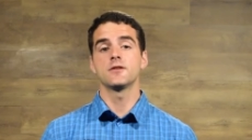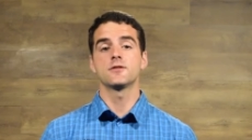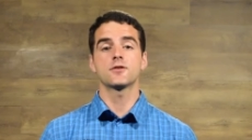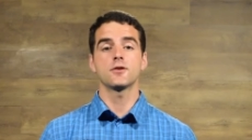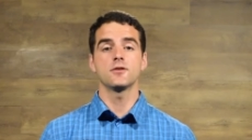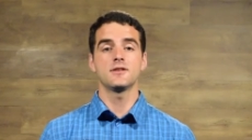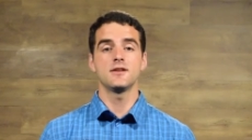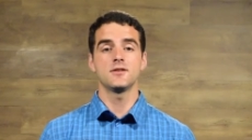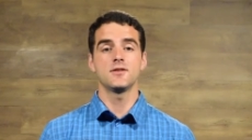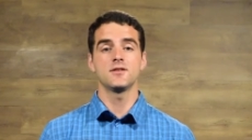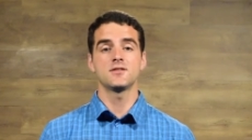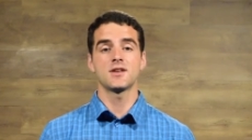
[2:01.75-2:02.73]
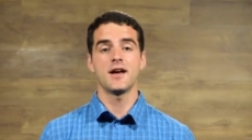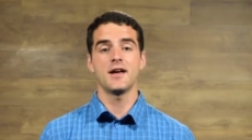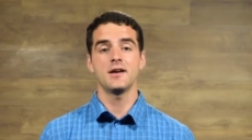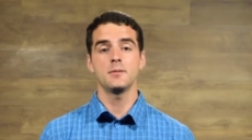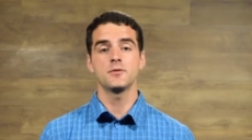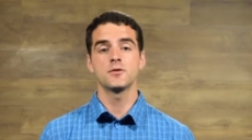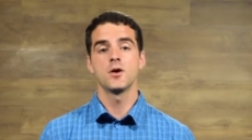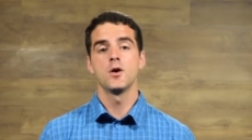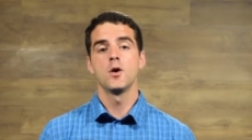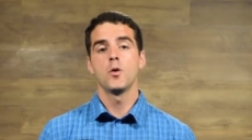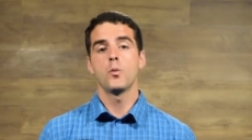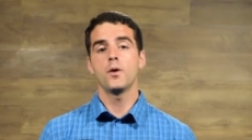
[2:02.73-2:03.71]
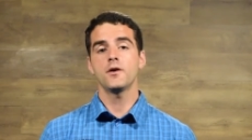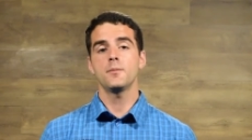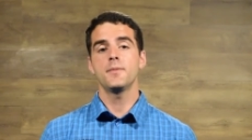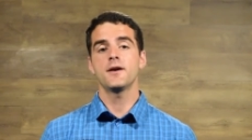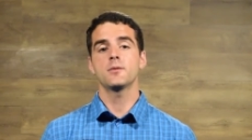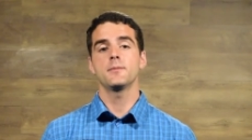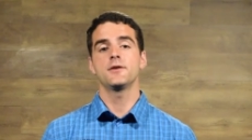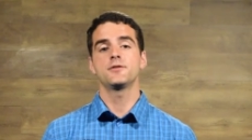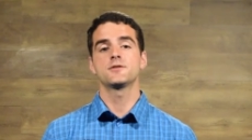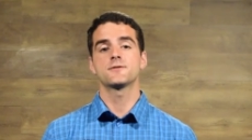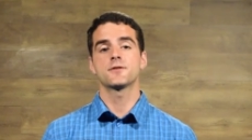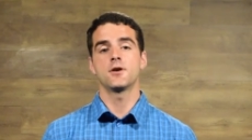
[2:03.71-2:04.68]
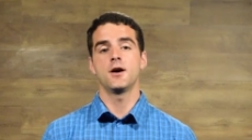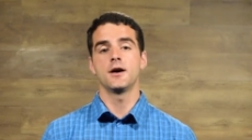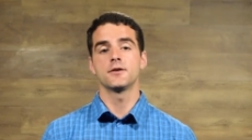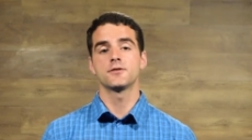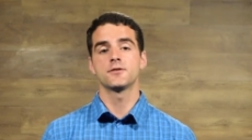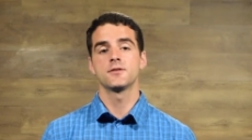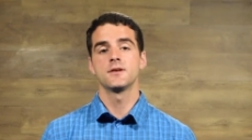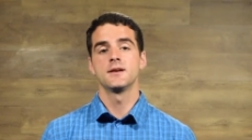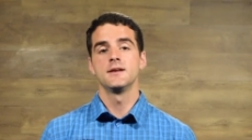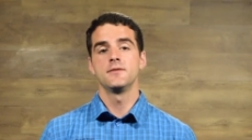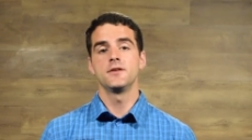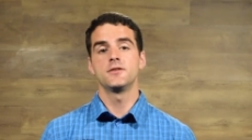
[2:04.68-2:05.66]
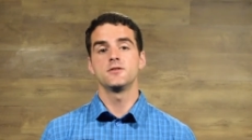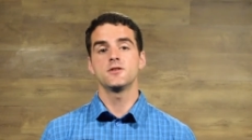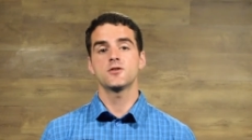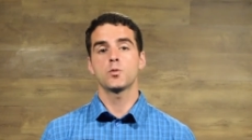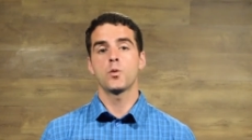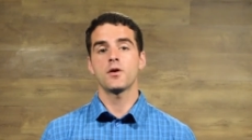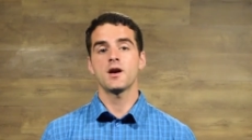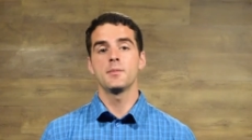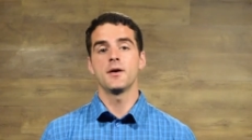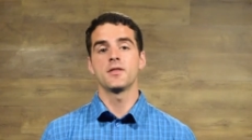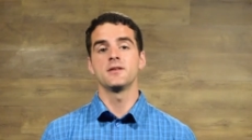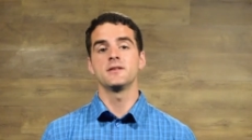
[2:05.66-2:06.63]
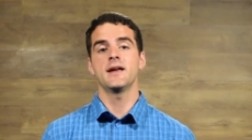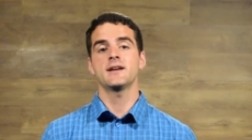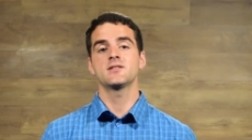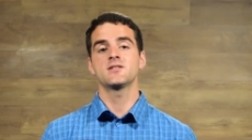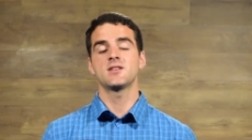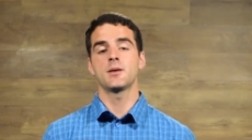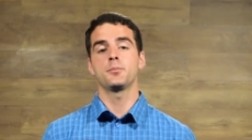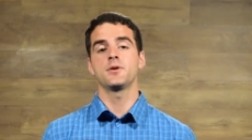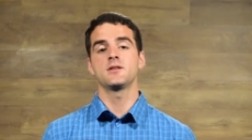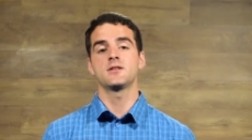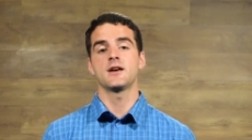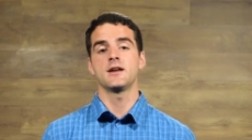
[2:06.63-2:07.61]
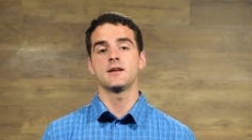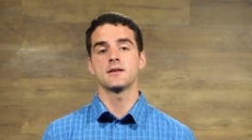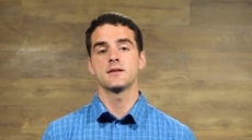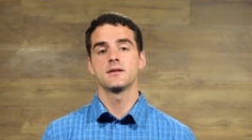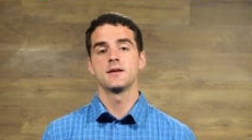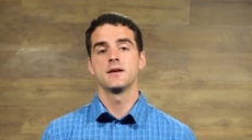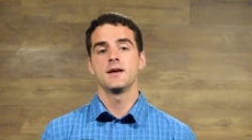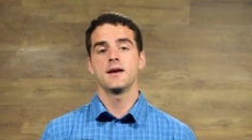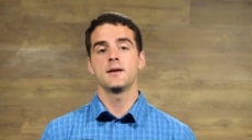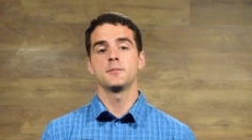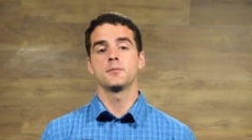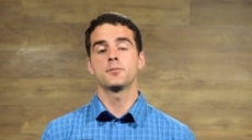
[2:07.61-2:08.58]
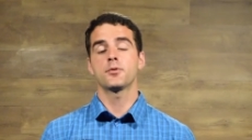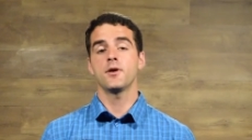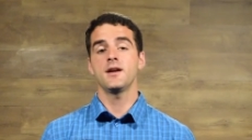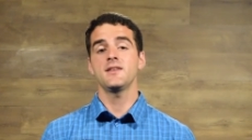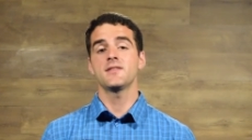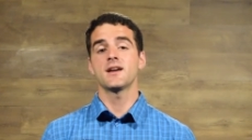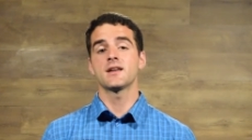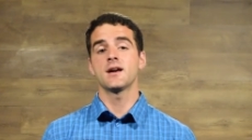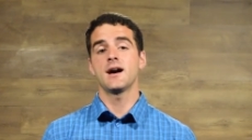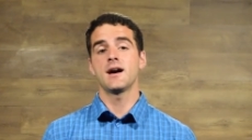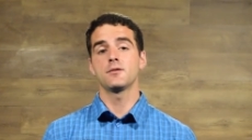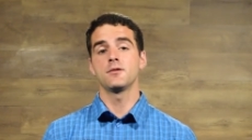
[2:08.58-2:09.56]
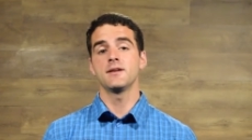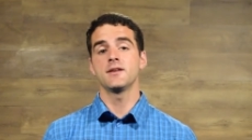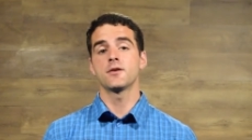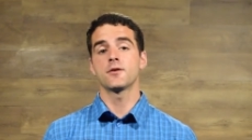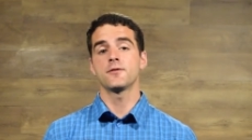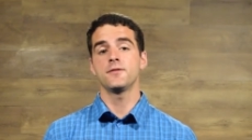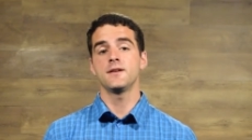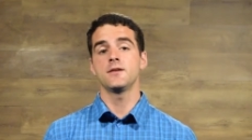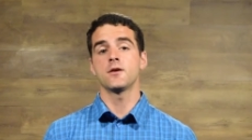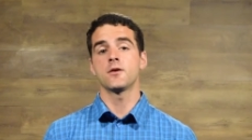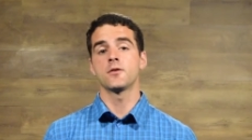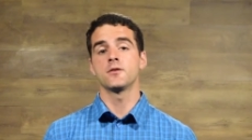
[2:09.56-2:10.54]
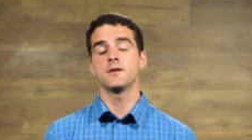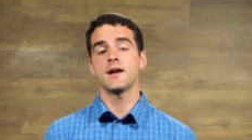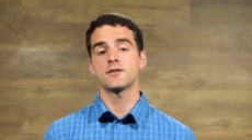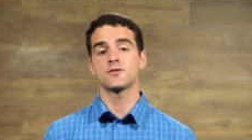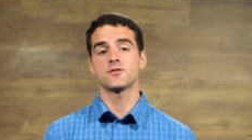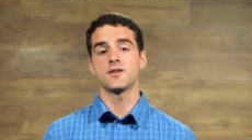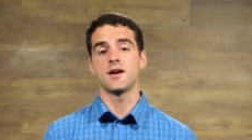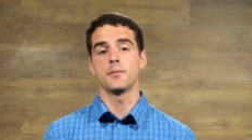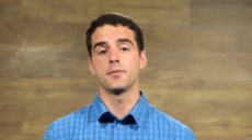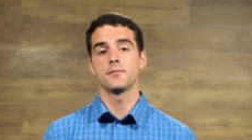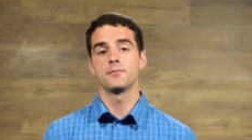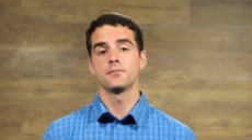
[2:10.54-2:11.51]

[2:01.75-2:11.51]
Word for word: uncertainties of these times, what a better message for us than to just worry about the next step we take and praying that God will lead our feet on the next step.